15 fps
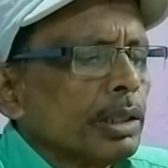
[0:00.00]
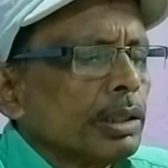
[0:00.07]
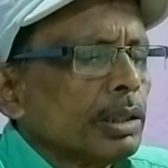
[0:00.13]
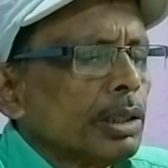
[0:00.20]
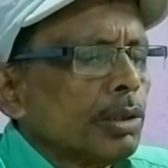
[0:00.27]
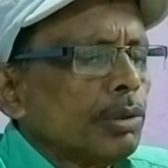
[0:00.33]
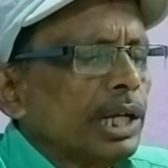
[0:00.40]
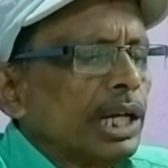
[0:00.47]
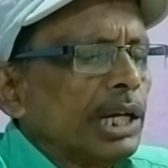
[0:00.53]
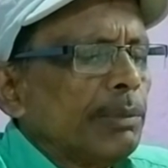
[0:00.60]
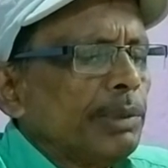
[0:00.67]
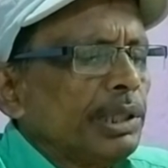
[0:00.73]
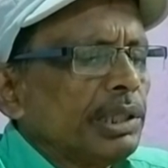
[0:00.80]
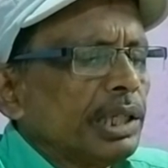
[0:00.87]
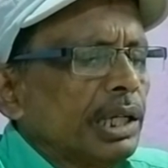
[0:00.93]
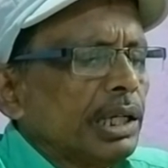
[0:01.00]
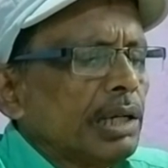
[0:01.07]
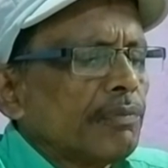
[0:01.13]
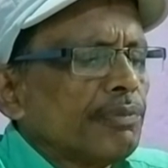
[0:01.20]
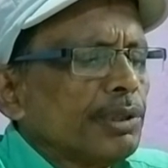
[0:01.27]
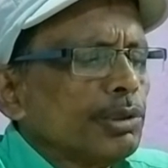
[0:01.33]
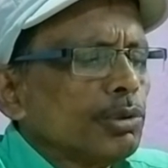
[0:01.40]
Now let me tell
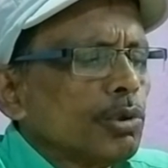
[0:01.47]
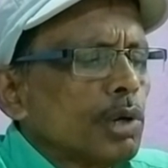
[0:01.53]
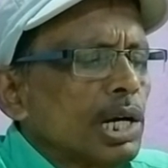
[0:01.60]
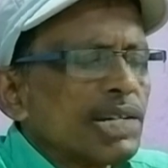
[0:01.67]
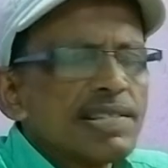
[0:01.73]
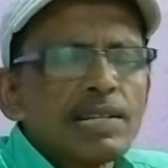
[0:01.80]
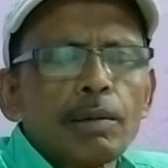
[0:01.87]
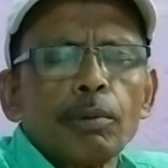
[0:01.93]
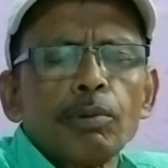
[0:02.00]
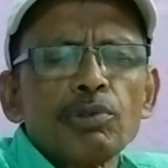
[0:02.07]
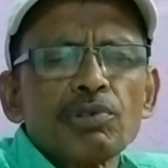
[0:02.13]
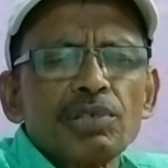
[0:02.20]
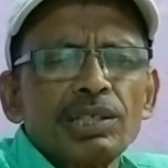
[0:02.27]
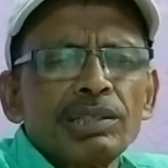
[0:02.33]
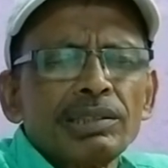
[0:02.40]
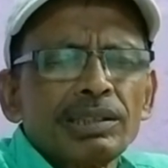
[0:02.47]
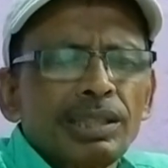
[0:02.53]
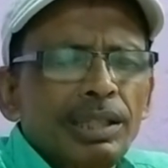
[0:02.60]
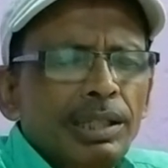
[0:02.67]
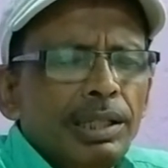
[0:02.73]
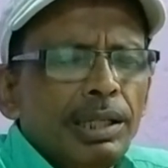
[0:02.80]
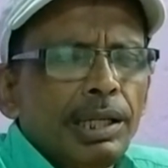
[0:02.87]
a few words about this.
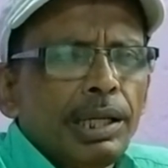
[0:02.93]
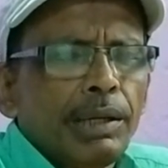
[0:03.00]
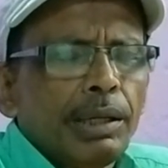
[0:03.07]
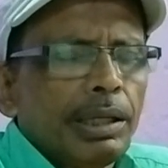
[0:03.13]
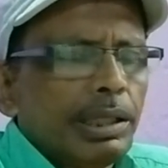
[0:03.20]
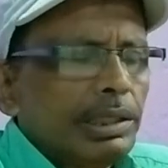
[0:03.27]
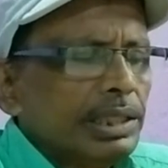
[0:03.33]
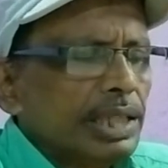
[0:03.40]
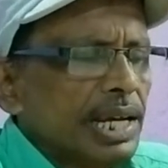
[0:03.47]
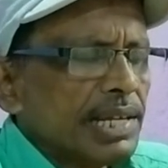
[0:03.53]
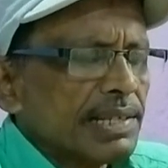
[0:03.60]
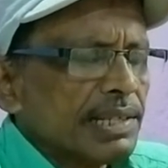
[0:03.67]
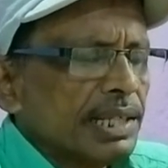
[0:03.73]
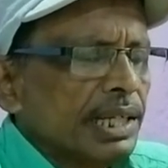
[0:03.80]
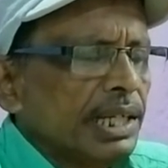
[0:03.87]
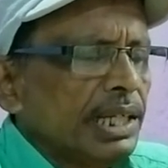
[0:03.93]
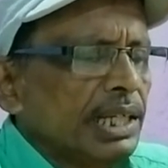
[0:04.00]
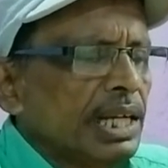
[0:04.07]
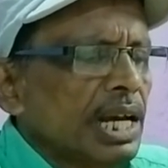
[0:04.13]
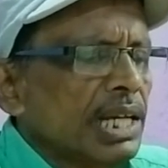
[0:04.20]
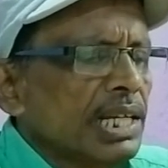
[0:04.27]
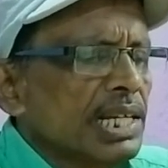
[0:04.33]
Yes,
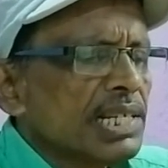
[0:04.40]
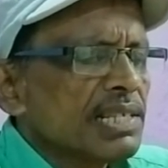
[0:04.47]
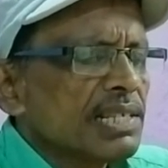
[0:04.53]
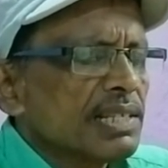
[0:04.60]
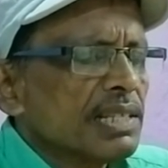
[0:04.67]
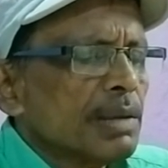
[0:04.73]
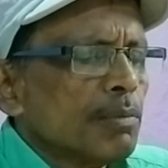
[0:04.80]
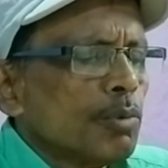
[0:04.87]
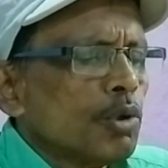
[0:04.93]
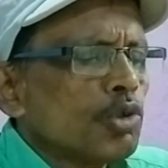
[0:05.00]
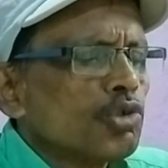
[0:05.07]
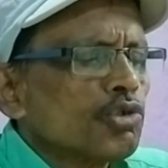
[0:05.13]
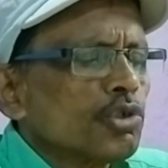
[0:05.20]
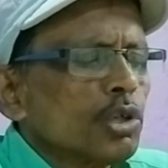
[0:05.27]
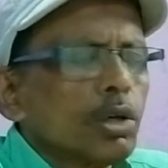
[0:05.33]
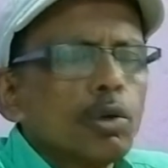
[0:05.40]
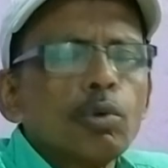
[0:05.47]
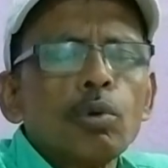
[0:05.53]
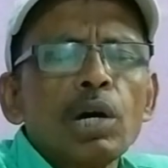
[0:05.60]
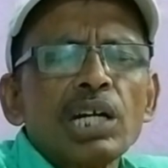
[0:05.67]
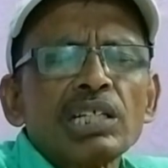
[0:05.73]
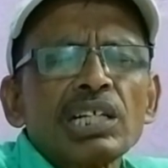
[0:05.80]
India is the most
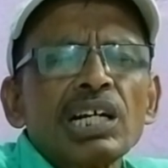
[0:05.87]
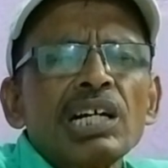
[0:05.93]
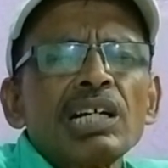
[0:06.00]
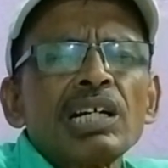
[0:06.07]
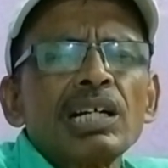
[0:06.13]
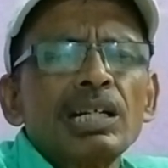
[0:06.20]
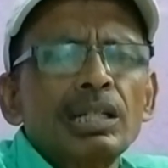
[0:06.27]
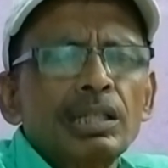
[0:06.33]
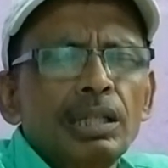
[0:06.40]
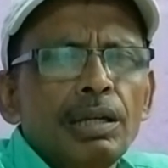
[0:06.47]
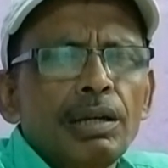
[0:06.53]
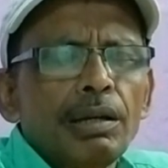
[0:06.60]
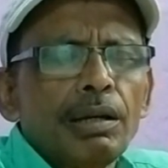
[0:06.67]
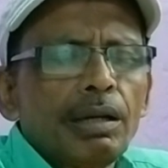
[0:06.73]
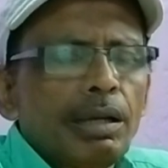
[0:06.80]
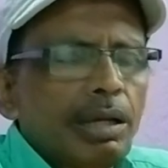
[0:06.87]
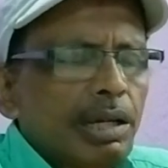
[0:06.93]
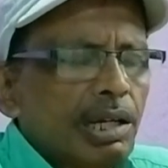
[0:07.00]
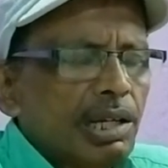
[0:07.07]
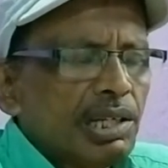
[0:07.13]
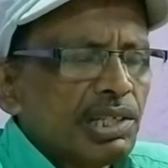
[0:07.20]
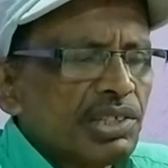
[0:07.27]
water
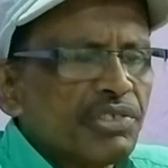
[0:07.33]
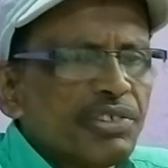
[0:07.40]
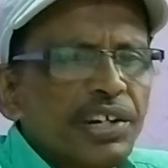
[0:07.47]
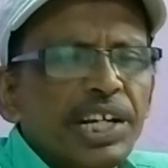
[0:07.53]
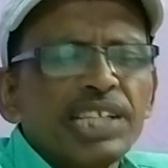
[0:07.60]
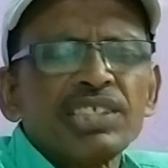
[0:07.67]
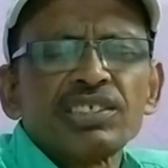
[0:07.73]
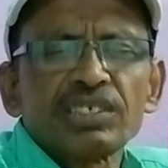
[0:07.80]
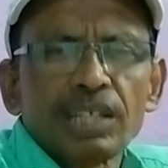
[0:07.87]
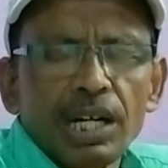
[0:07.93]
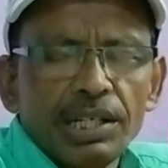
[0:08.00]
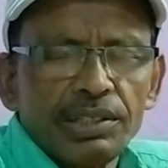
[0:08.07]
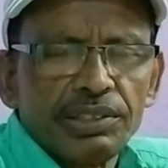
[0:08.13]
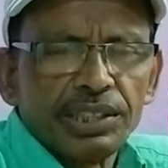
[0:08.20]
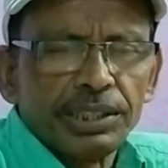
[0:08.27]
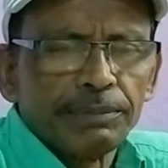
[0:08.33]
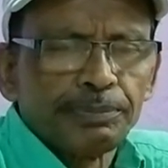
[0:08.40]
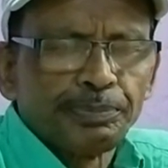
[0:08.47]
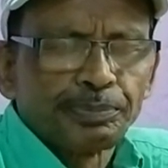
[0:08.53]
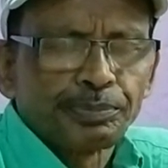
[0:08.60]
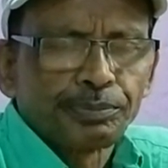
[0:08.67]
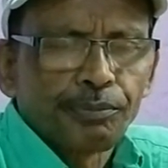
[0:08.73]
stressed country.